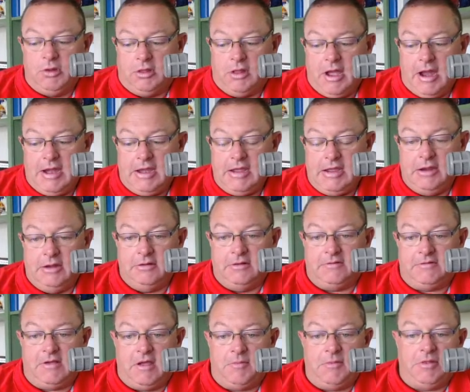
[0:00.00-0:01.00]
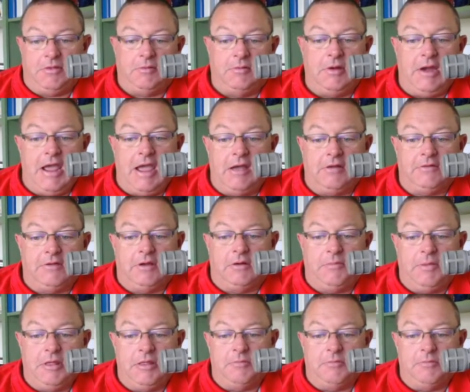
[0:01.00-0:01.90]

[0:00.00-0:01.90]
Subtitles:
line here that's coming through now is going to be